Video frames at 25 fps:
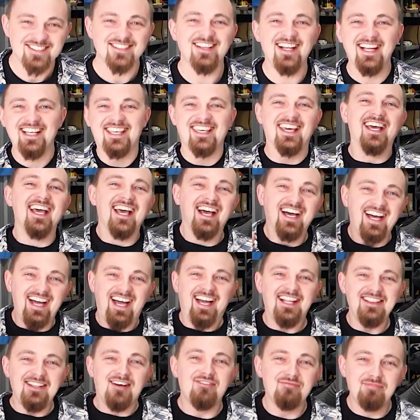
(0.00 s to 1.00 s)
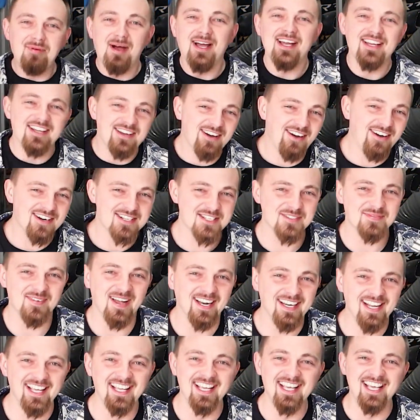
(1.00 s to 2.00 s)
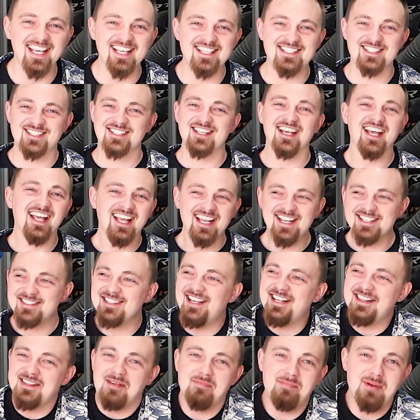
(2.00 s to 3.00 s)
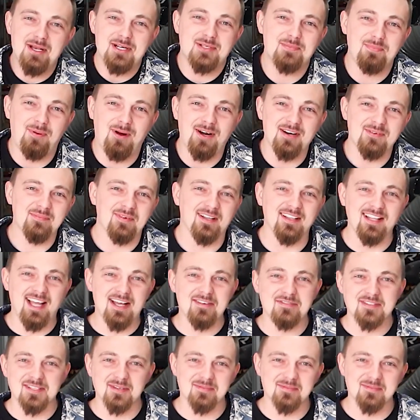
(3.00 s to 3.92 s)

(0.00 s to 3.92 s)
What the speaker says: is like, I love buying cars, man. It's like the best part of my life